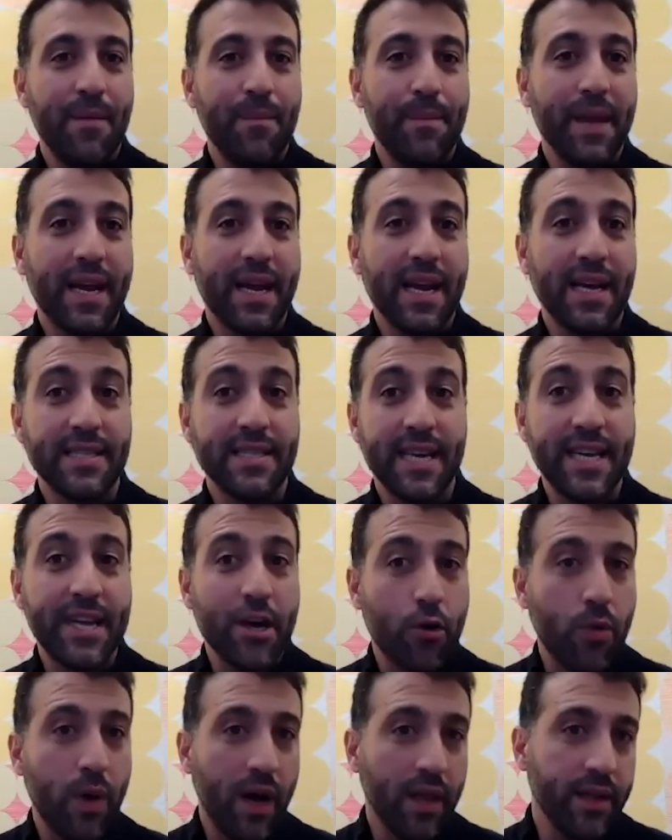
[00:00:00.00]
because
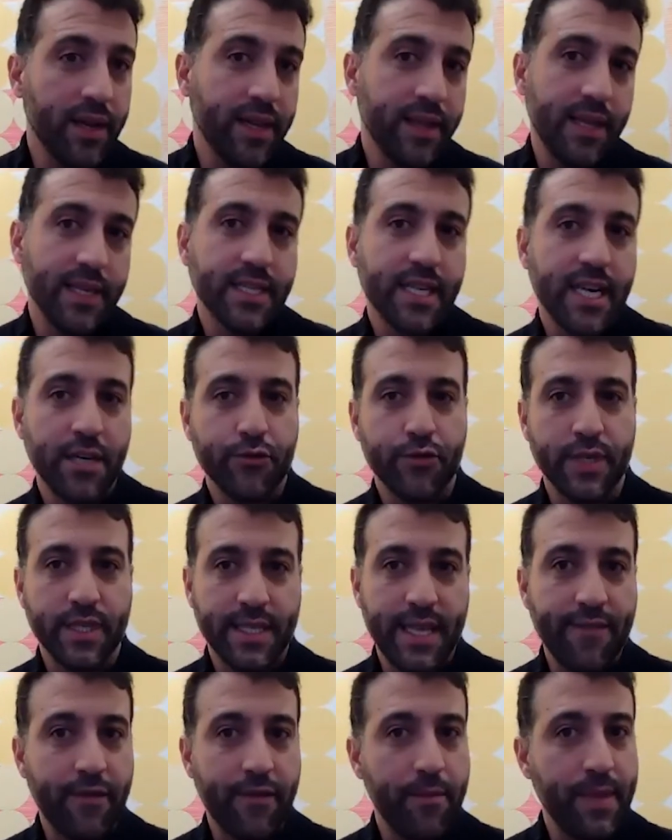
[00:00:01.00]
inequality in this country has
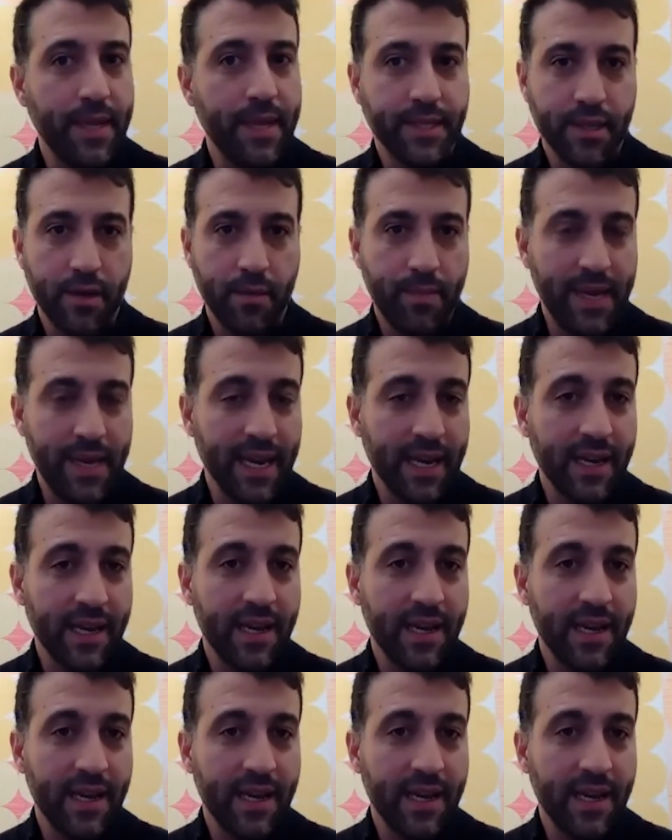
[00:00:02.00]
never been so big.